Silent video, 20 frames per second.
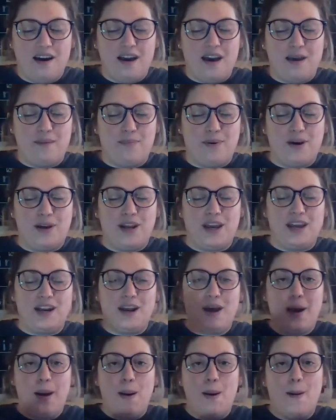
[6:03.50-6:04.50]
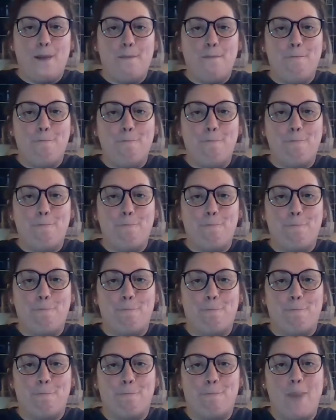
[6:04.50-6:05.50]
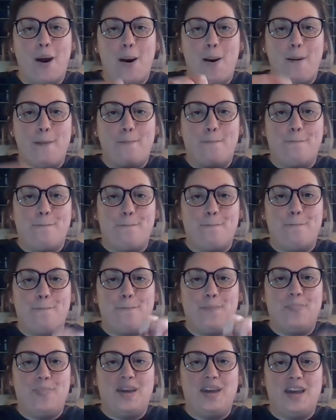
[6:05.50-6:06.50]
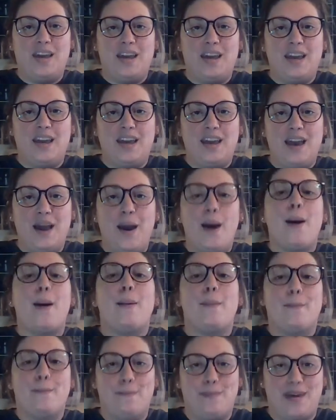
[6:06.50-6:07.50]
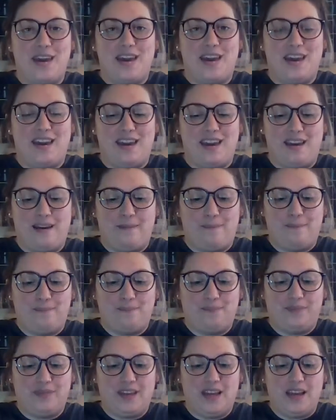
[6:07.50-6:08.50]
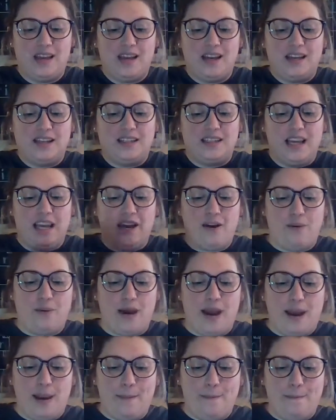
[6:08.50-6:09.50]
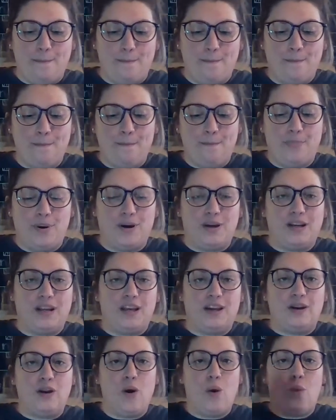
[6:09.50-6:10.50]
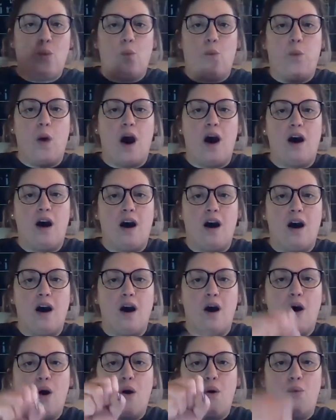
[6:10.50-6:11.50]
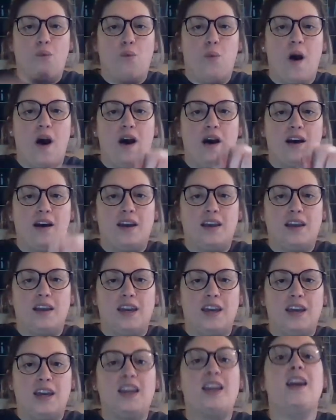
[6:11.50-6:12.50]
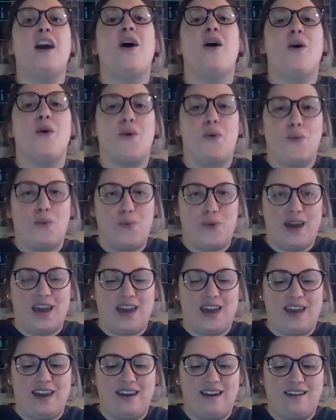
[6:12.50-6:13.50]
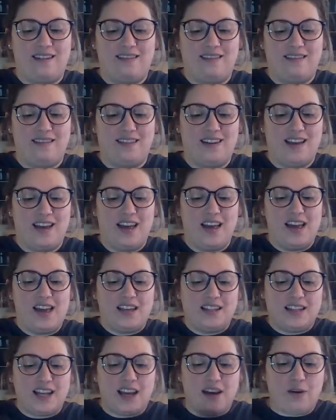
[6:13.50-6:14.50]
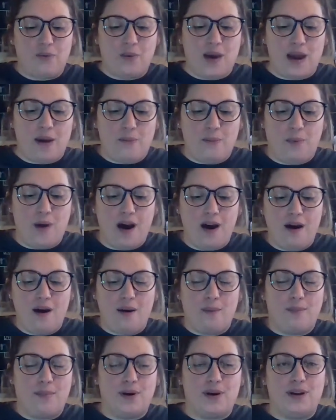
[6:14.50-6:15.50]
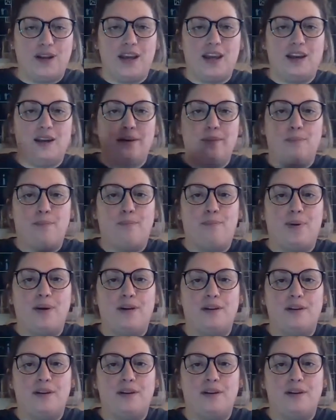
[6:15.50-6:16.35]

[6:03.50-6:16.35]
and put in mm, mm, e, me. Take away mm, put in w, w, e, we. Take away w, put in b,